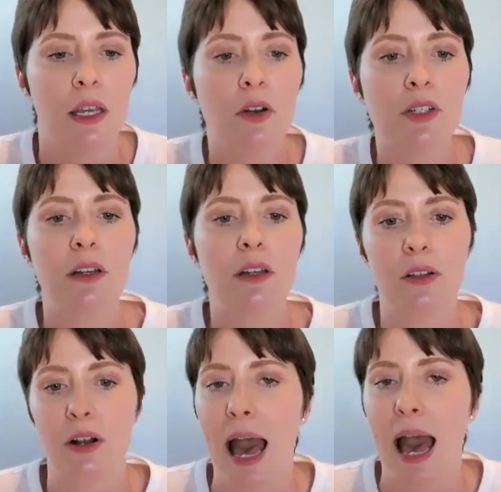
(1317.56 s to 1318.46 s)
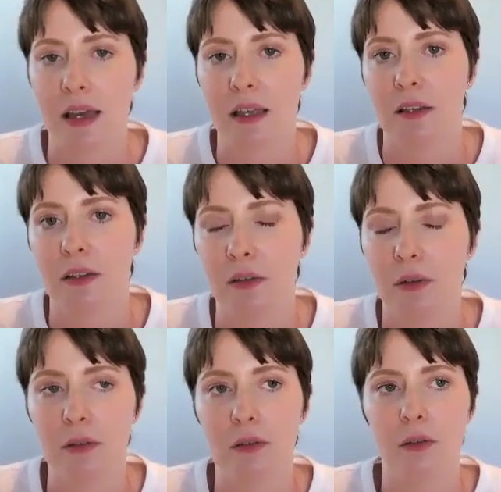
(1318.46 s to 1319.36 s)
Here's another hack.
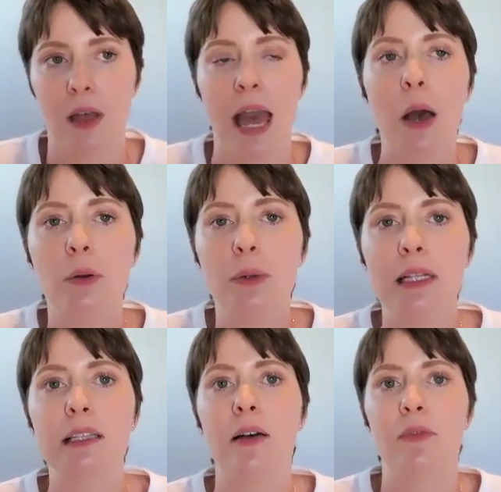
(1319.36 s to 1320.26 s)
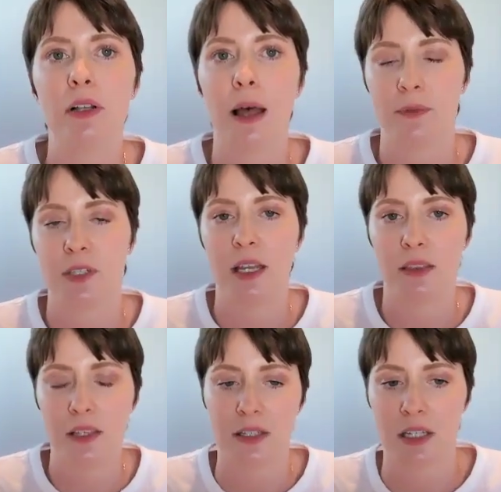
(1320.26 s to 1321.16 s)
How do we level up to
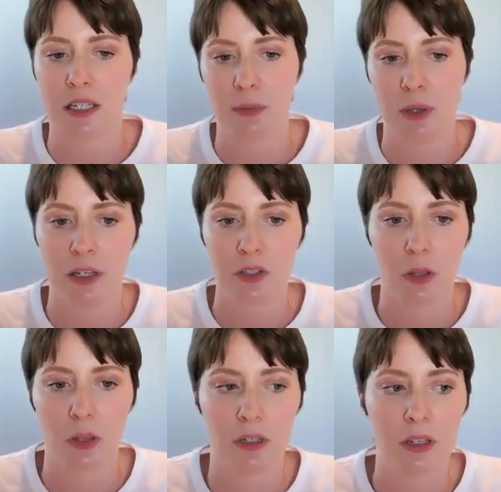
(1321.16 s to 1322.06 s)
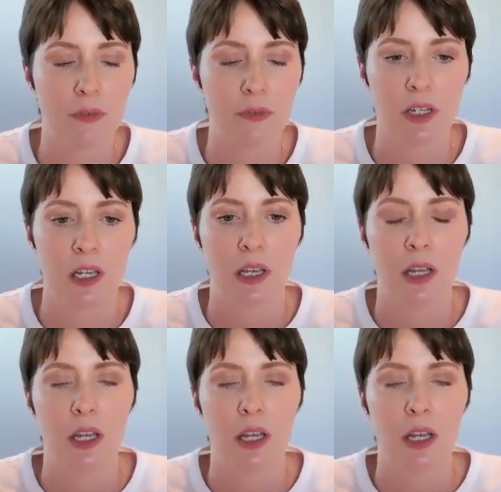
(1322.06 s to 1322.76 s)
get this $6 million gift?